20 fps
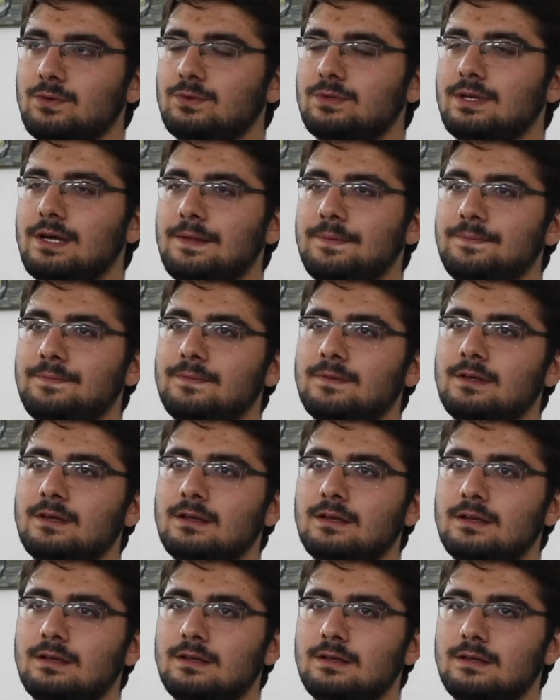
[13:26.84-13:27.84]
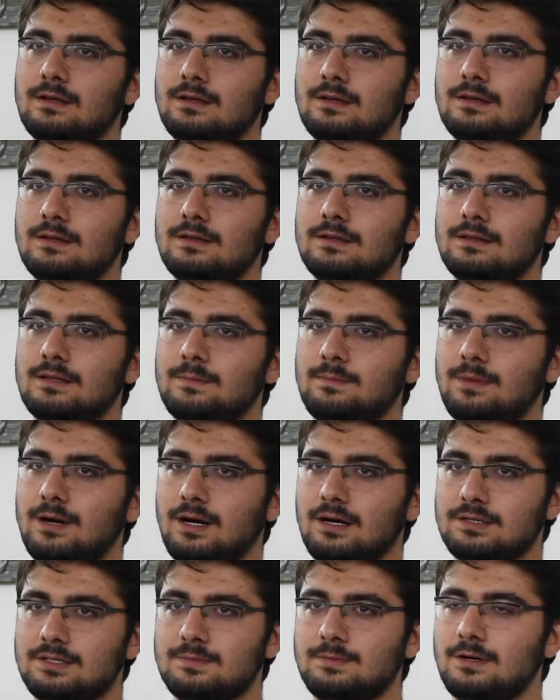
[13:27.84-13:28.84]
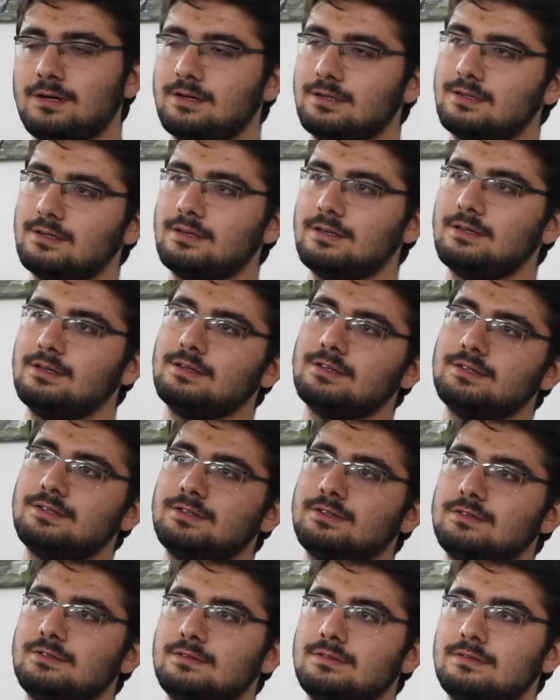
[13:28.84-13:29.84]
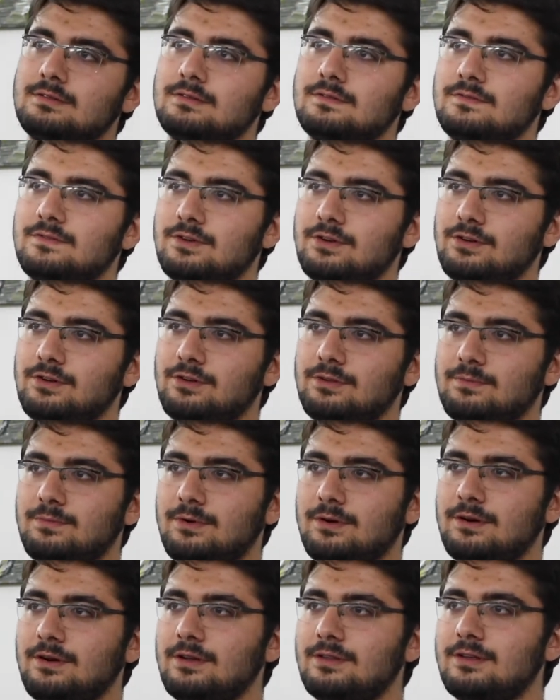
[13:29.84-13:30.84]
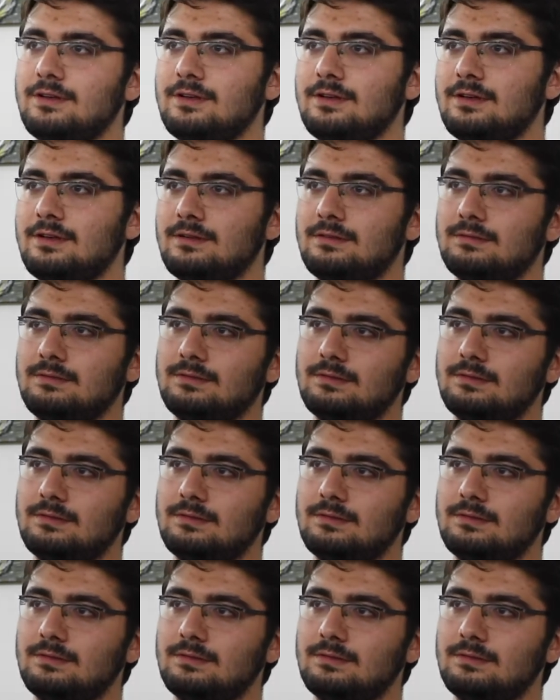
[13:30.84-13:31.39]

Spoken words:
That the Baas party is a very good party.